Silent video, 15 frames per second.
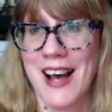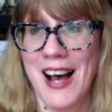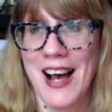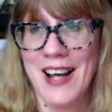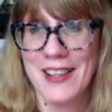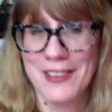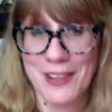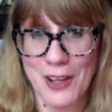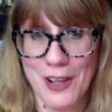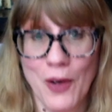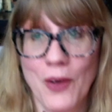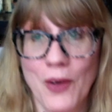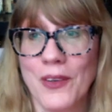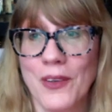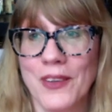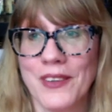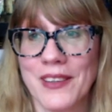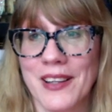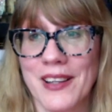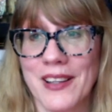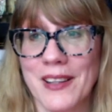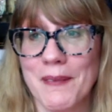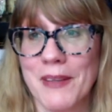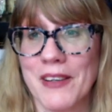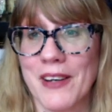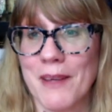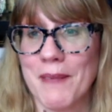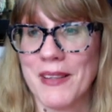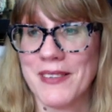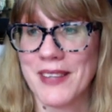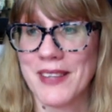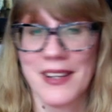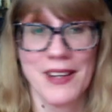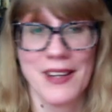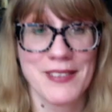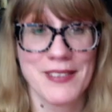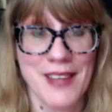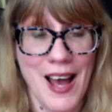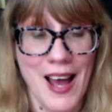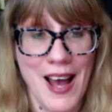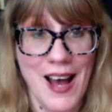on cold, let me grab my scent notes,